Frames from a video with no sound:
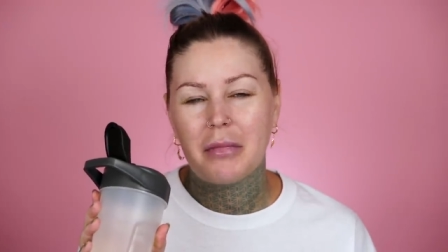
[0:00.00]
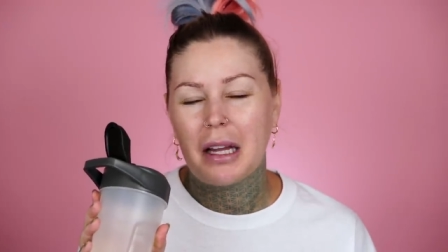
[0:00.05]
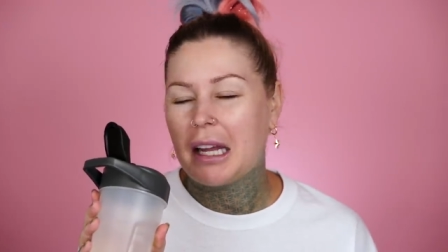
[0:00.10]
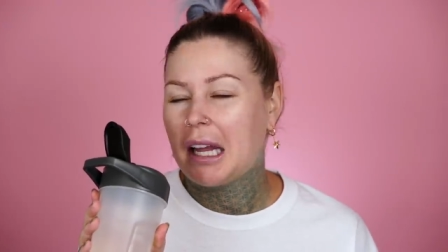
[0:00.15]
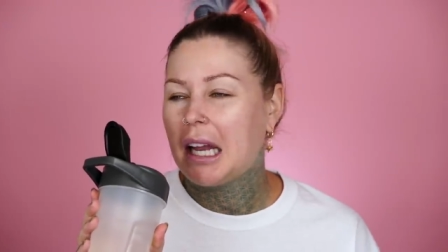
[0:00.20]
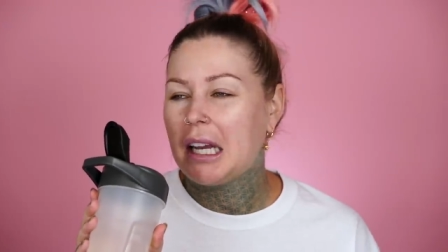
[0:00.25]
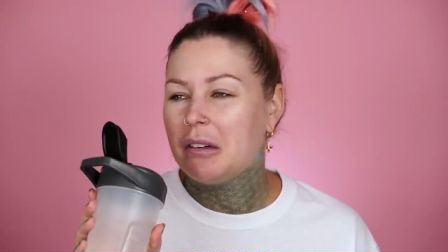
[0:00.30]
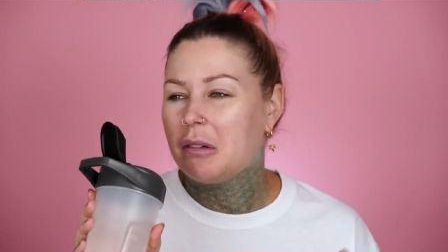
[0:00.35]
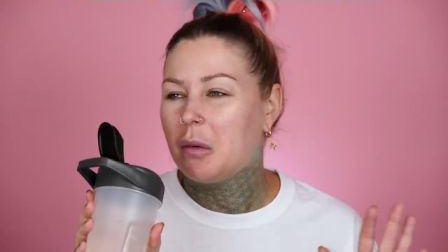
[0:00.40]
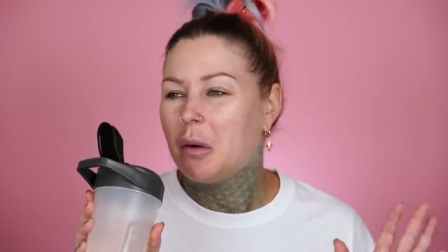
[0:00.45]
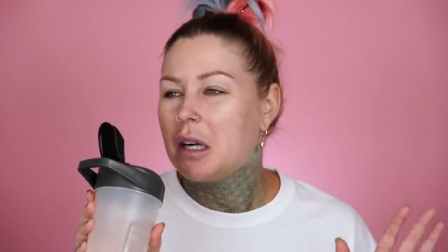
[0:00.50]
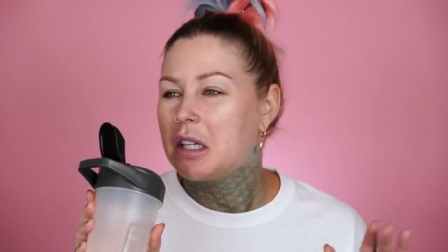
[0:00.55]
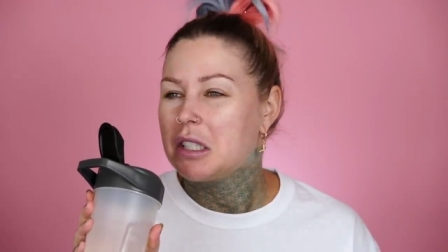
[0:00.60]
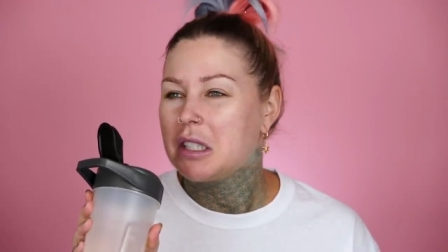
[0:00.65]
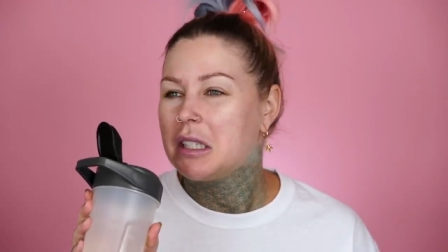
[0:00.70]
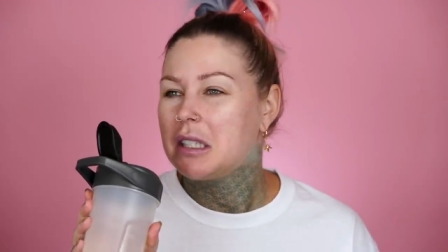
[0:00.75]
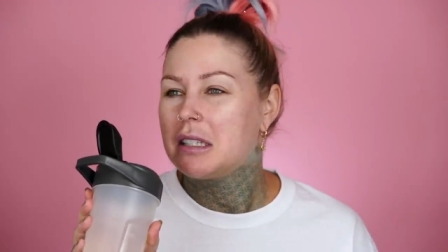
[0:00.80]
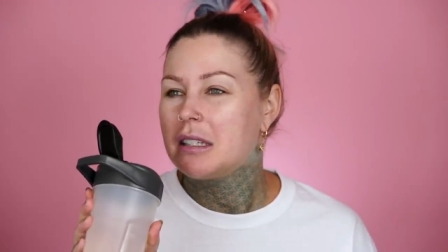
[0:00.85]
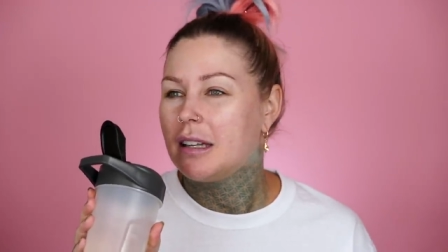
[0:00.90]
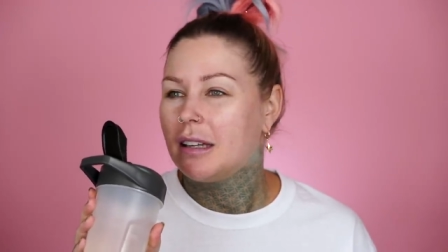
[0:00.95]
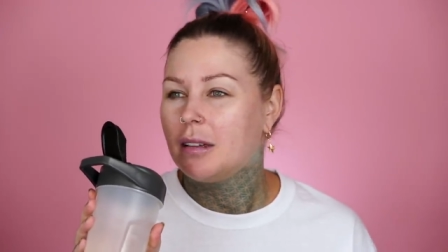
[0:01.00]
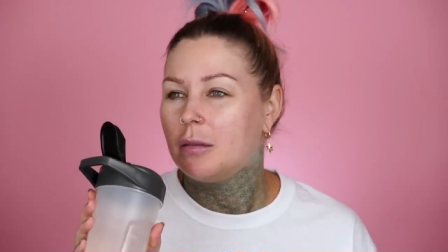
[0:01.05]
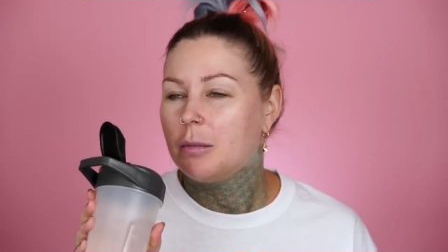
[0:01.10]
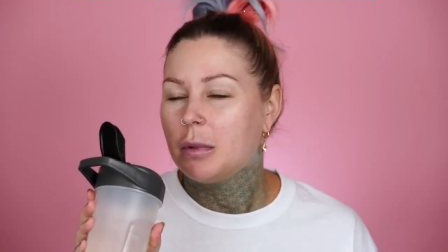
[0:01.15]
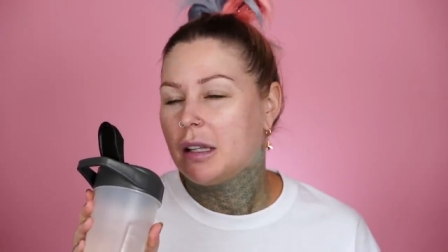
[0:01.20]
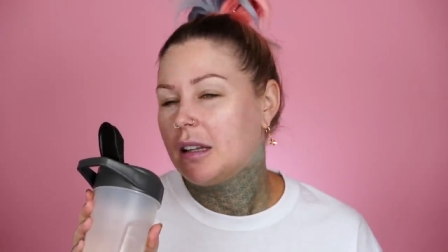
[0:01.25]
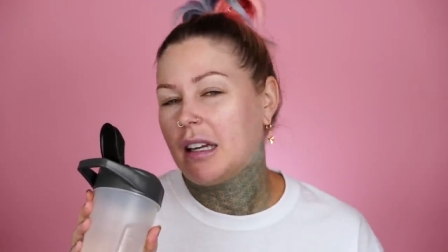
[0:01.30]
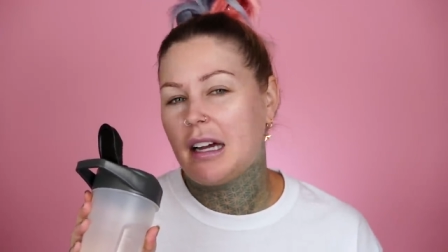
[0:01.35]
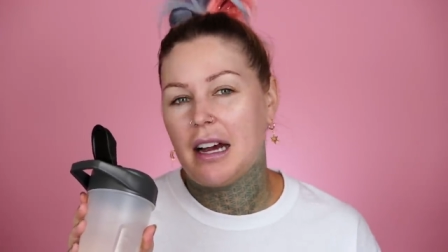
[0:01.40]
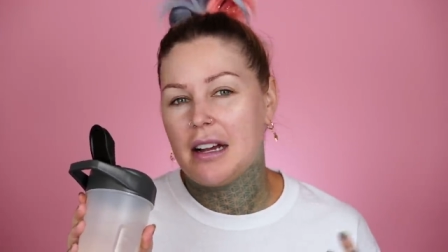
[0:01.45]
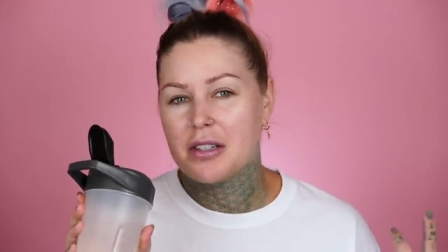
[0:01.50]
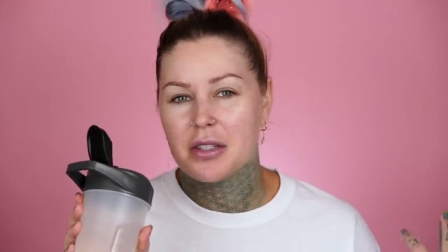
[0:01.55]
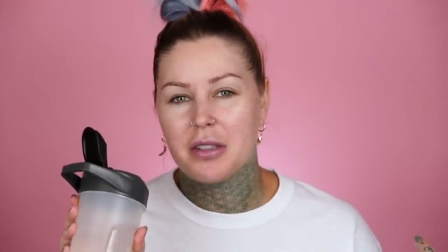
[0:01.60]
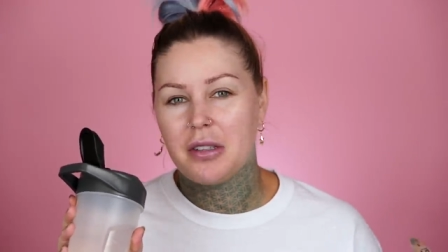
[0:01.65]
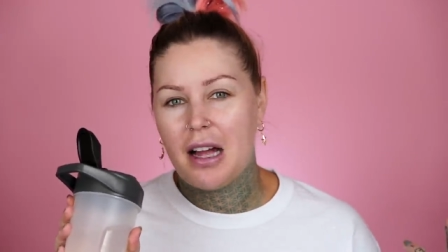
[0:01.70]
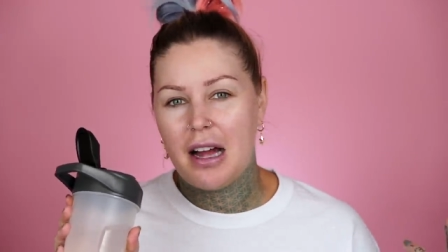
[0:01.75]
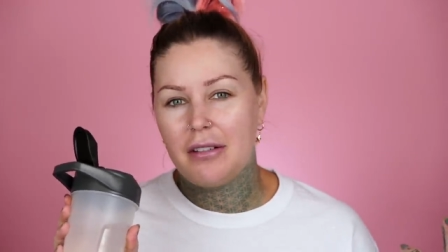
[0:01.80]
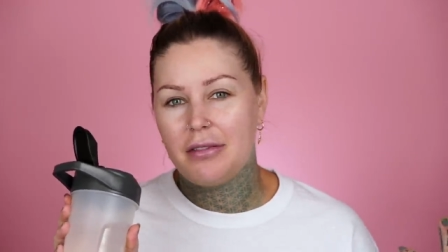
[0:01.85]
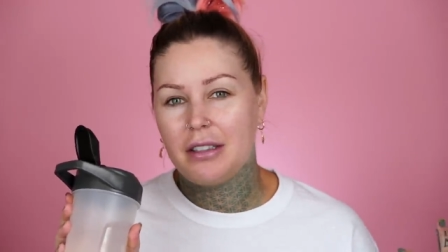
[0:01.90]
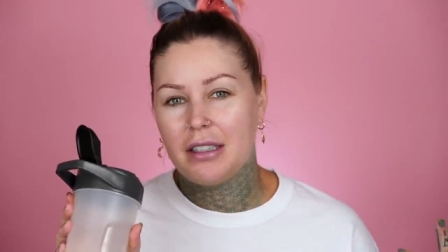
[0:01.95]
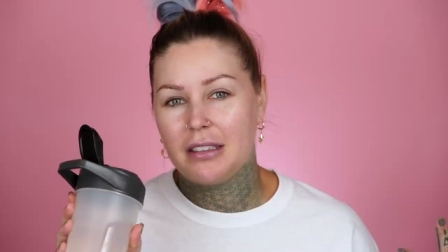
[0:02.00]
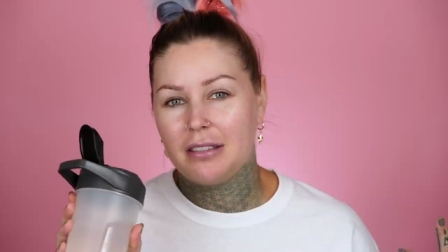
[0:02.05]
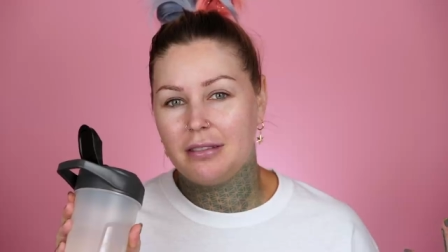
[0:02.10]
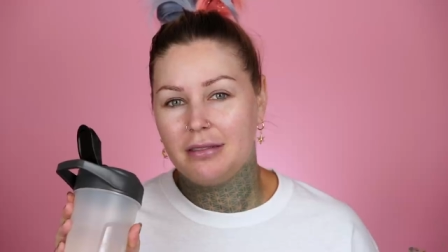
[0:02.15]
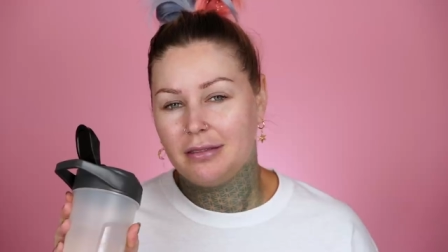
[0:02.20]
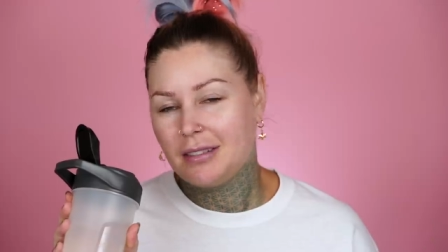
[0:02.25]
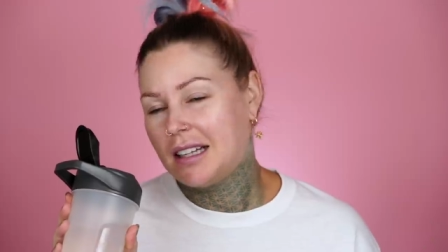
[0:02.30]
I can't even watch this, like, but the guys are laughing.